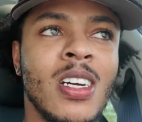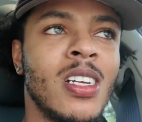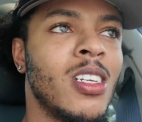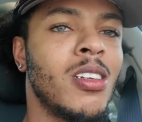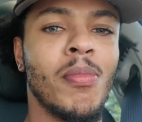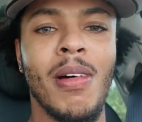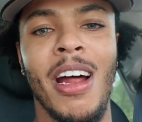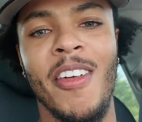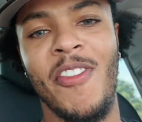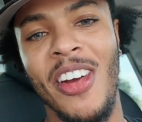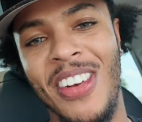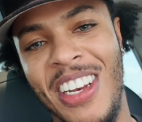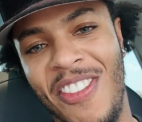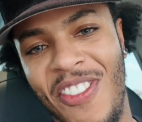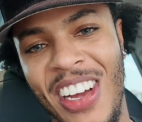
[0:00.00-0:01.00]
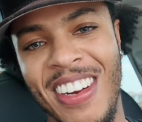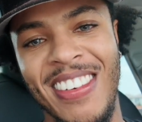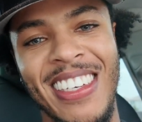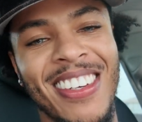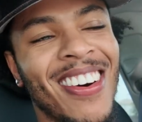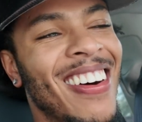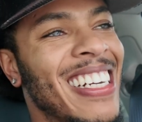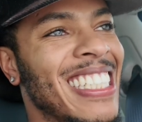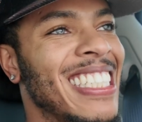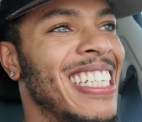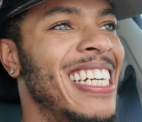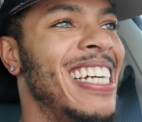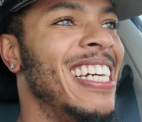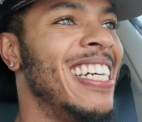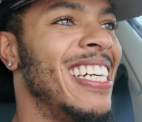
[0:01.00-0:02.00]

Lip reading: It's about a 50-50, honestly.